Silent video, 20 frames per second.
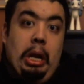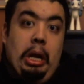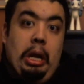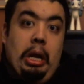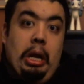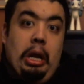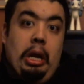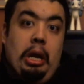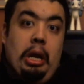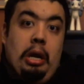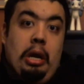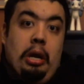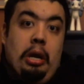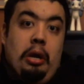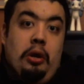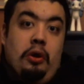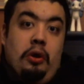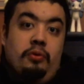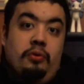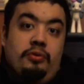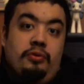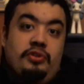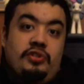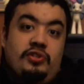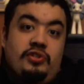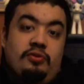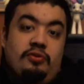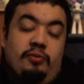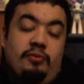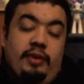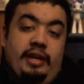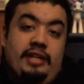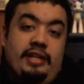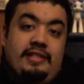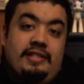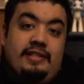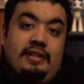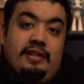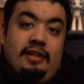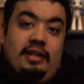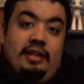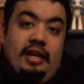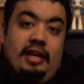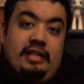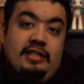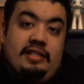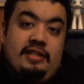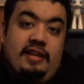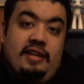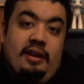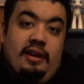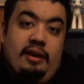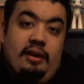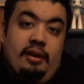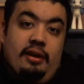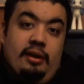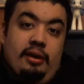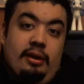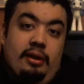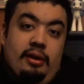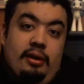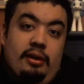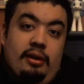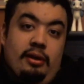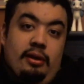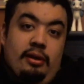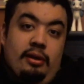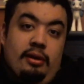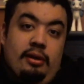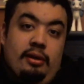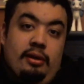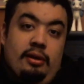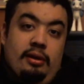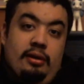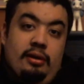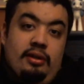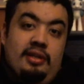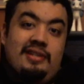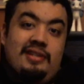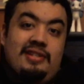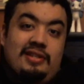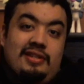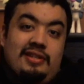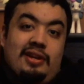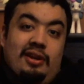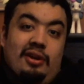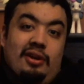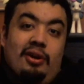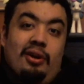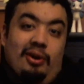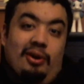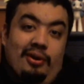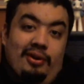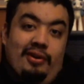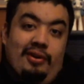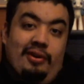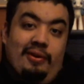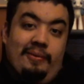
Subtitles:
Oh, sweet Celestia. This is gonna hurt.